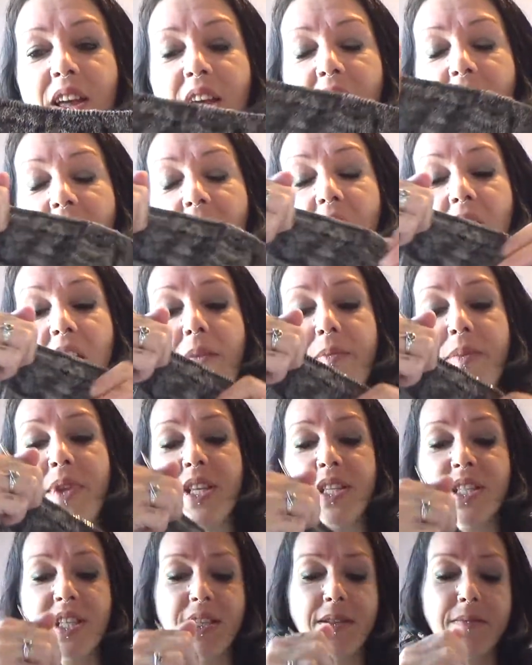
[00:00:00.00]
I am
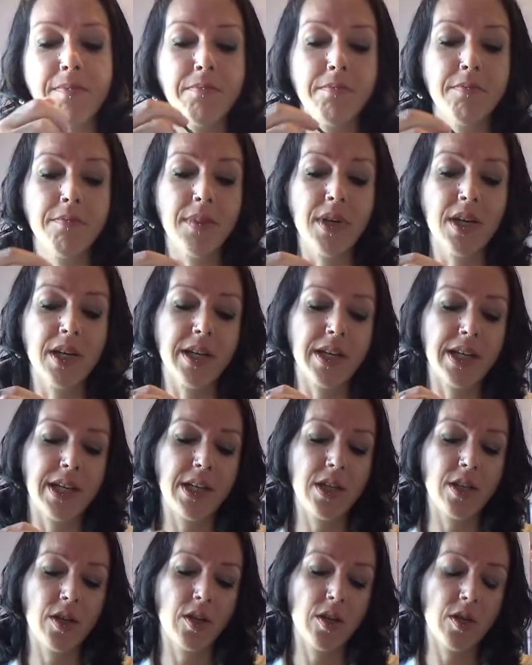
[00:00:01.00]
knitting
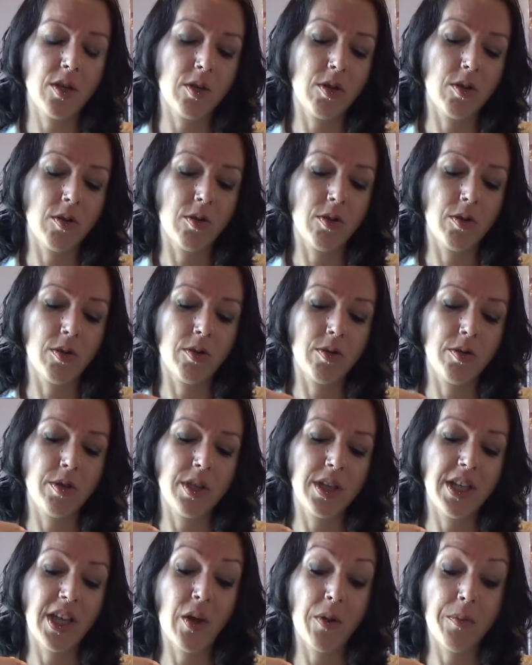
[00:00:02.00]
mine on,
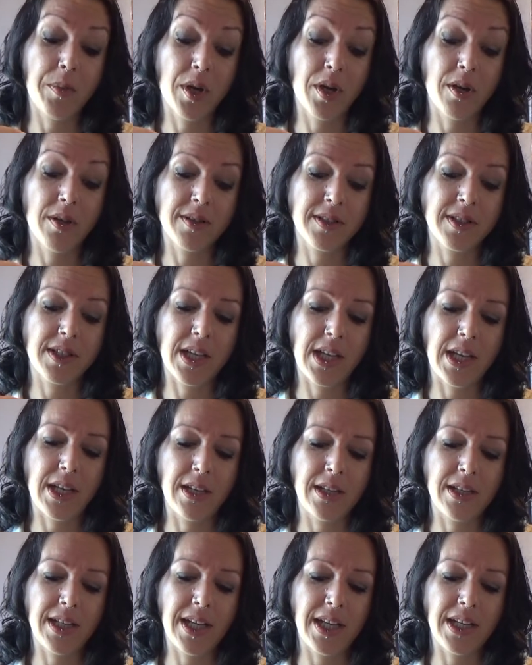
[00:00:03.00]
now I'm past the
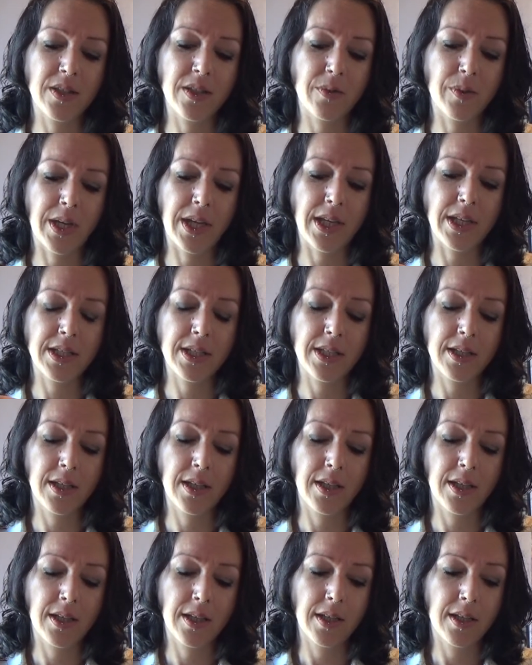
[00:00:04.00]
lace weight.
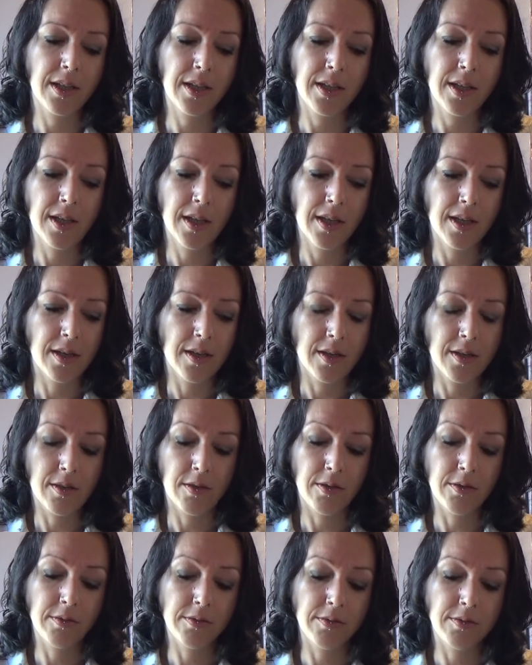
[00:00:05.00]

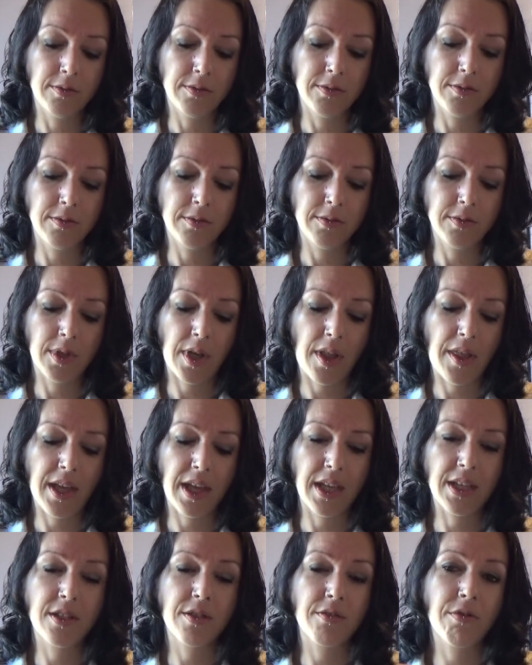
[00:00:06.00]
Oh, I think
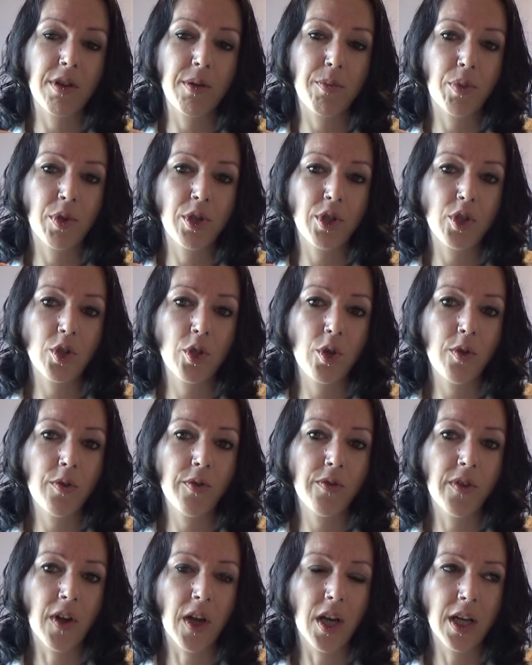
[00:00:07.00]
it's
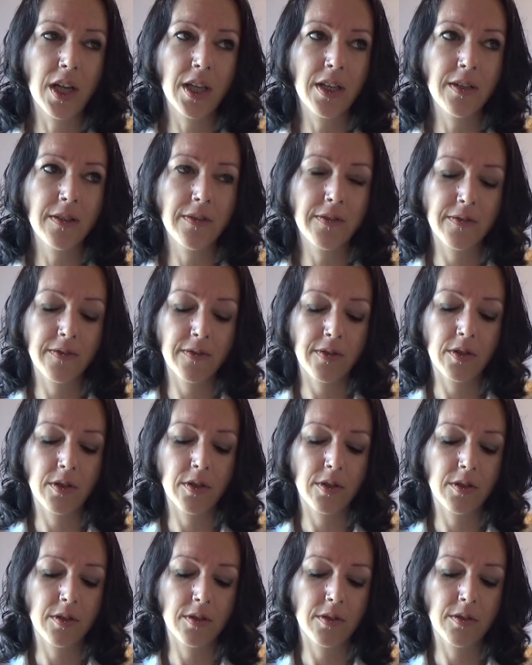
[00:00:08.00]
3.25,
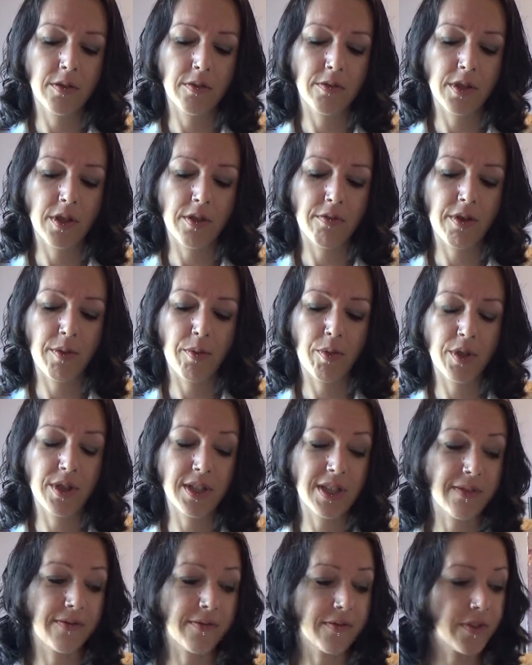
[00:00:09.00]
or is it
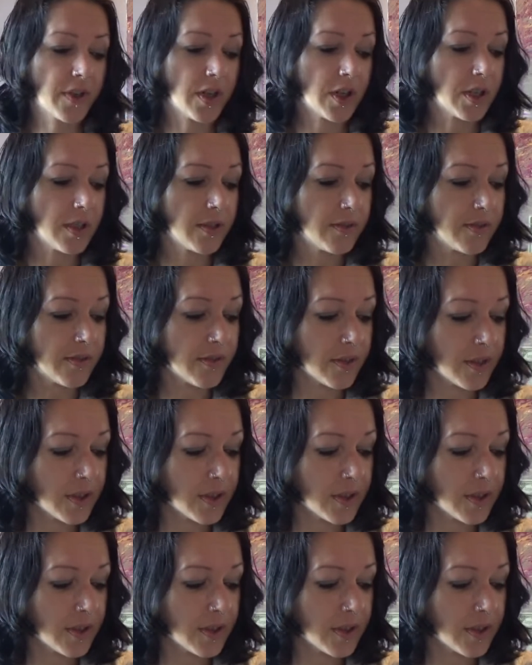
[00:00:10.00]
3.75?